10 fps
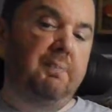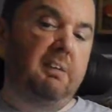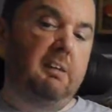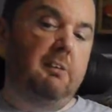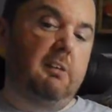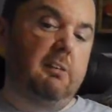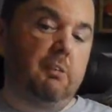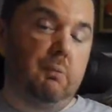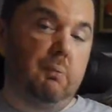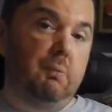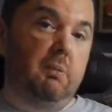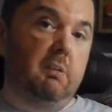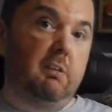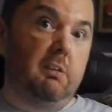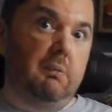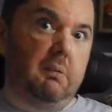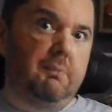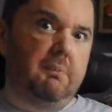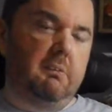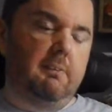So this is all new
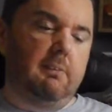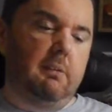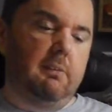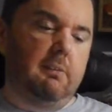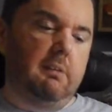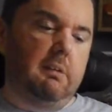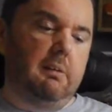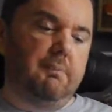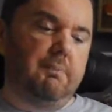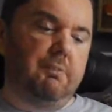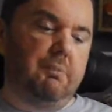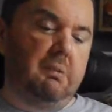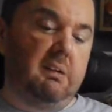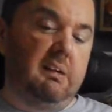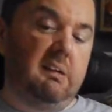experiences for me.